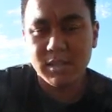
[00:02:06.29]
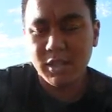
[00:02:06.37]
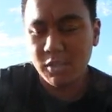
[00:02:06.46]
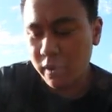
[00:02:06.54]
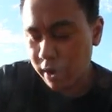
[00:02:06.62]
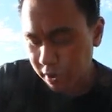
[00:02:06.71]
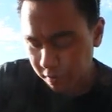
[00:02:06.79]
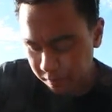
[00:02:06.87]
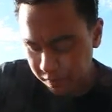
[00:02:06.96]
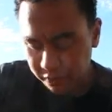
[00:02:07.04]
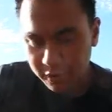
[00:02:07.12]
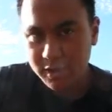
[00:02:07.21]

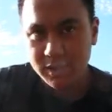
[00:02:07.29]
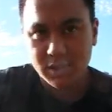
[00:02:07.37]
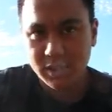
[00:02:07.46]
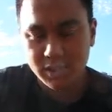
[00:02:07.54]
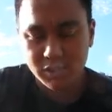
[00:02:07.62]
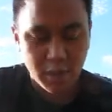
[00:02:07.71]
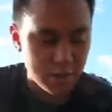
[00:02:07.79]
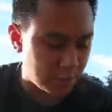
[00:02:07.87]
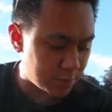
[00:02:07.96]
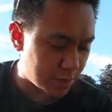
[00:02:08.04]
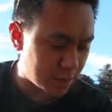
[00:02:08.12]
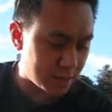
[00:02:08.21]
DUI versus just
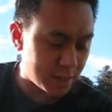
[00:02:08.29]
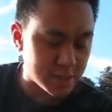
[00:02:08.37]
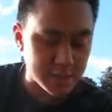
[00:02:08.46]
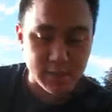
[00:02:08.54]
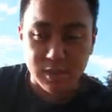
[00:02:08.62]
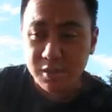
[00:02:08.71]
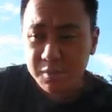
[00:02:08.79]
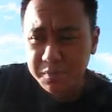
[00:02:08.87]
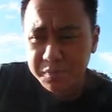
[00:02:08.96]
driving without a license.